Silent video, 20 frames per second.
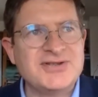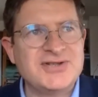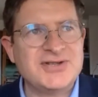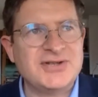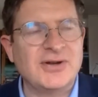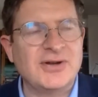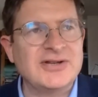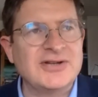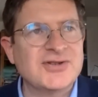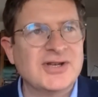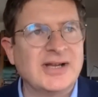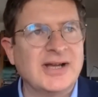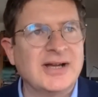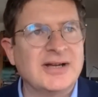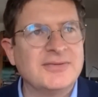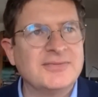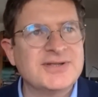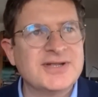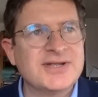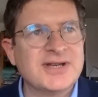to, actually.
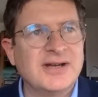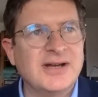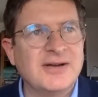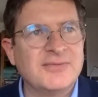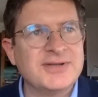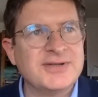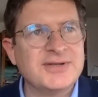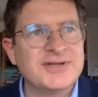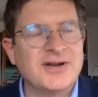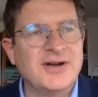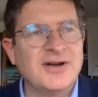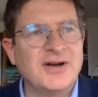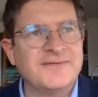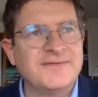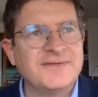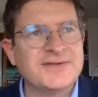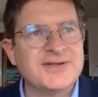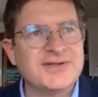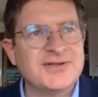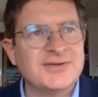I was
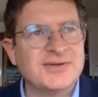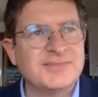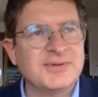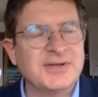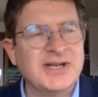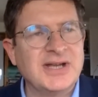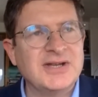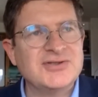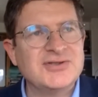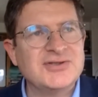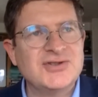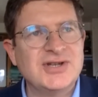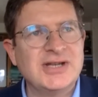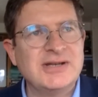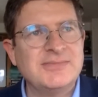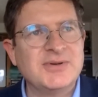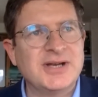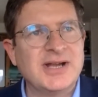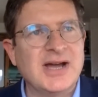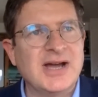offered to do a
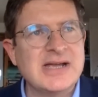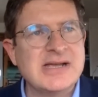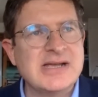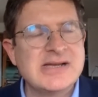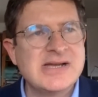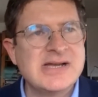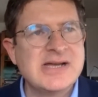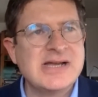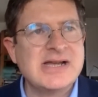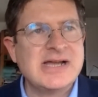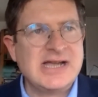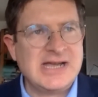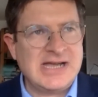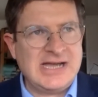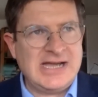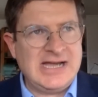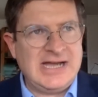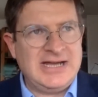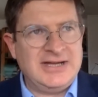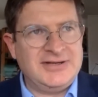PhD, but I
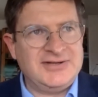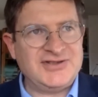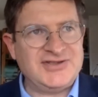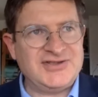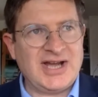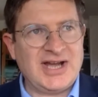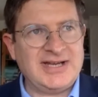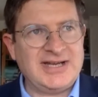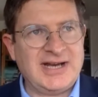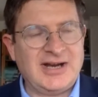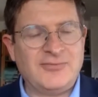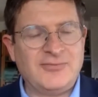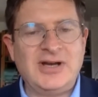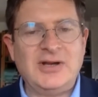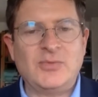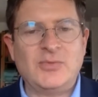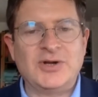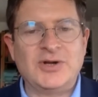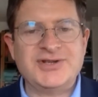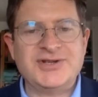decided I really
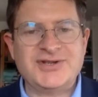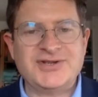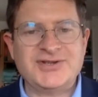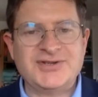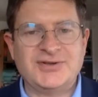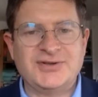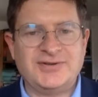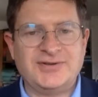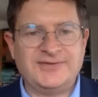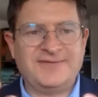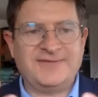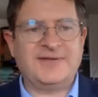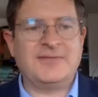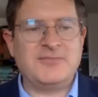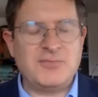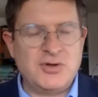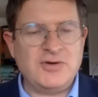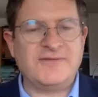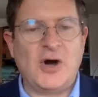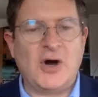wanted to sort of
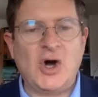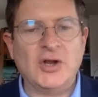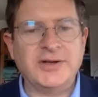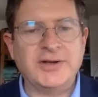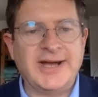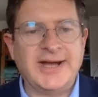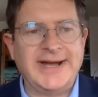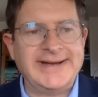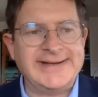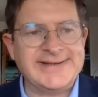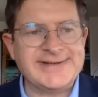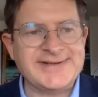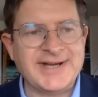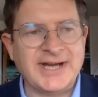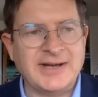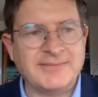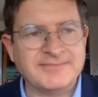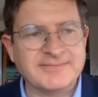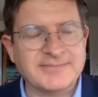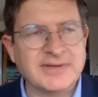move on and
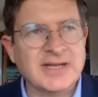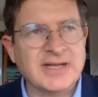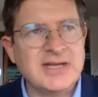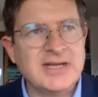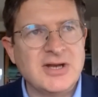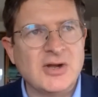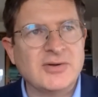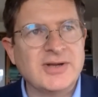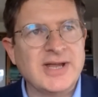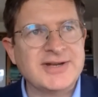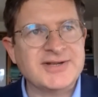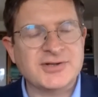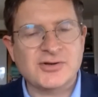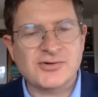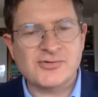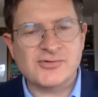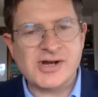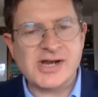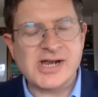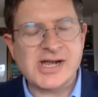get a
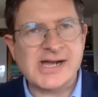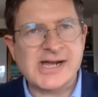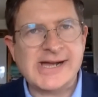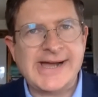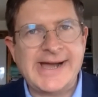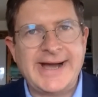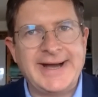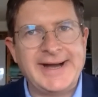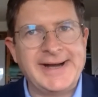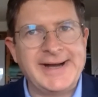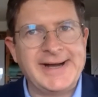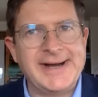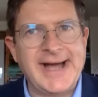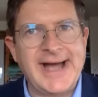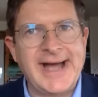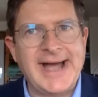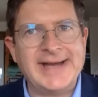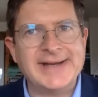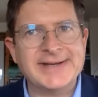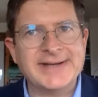career.
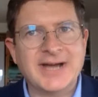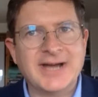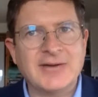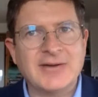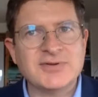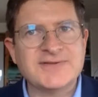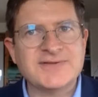And I was